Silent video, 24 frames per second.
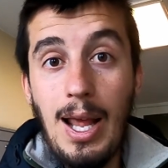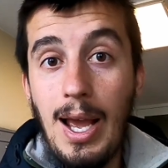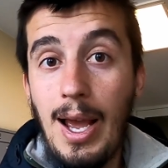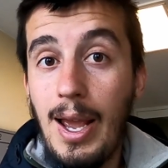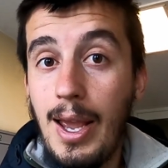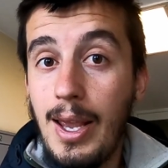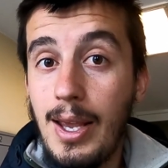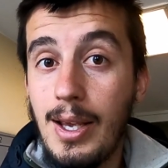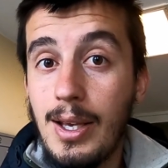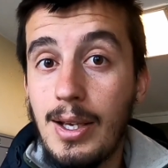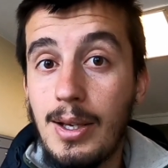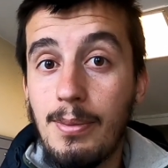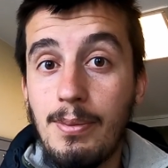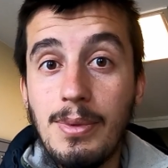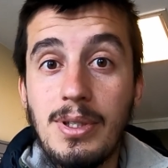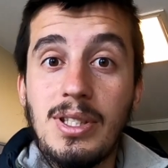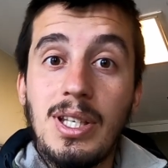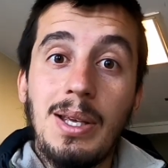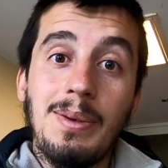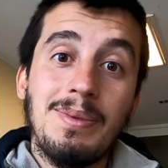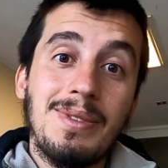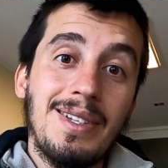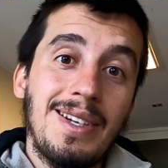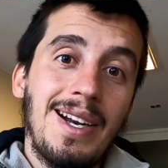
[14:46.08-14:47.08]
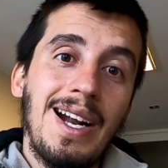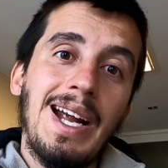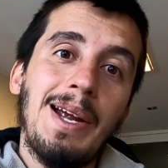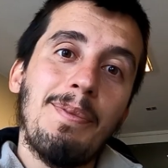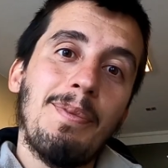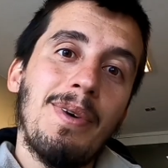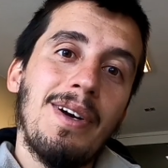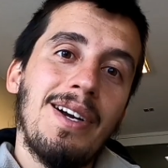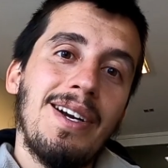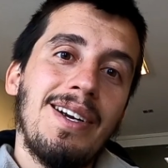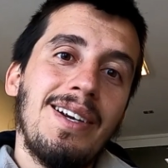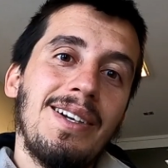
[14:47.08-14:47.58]
like, be
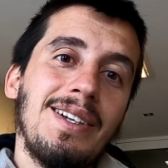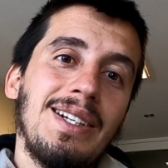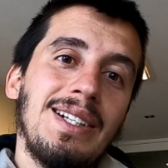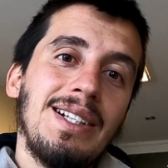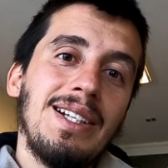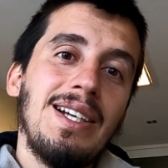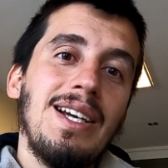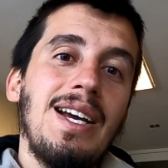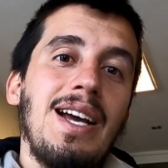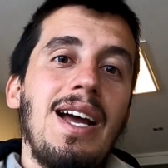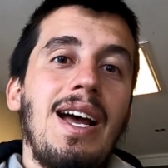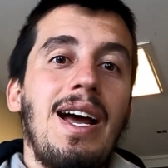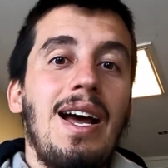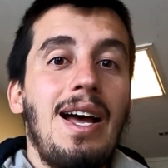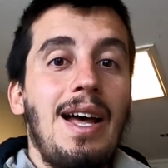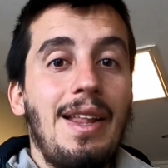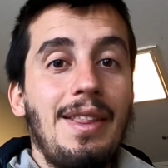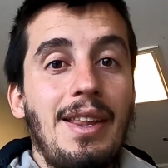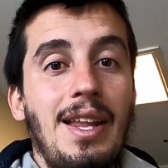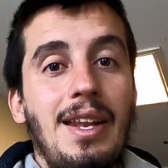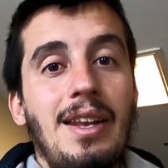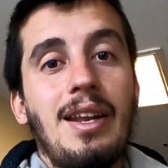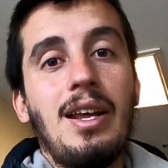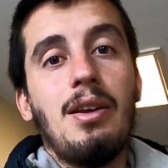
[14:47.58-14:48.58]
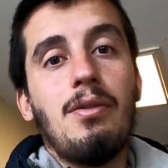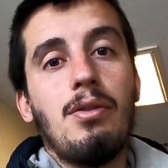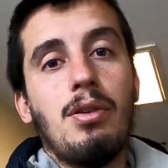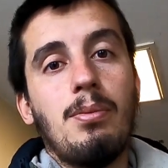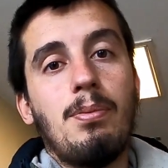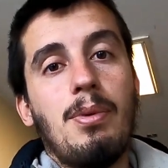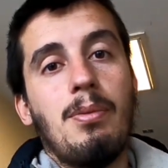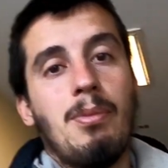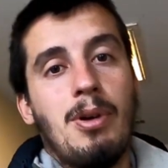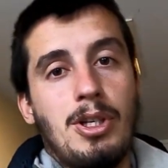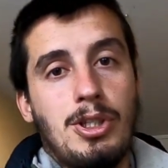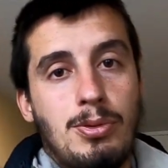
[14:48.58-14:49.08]
subscriber, and then I will
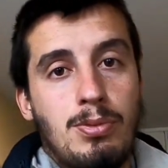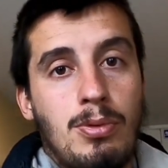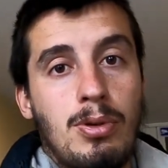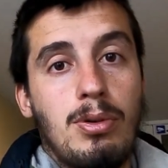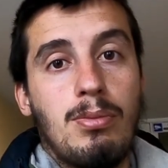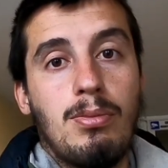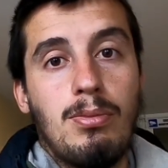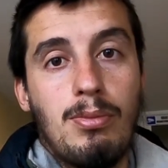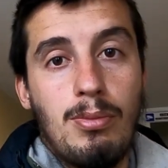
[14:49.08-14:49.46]
be much more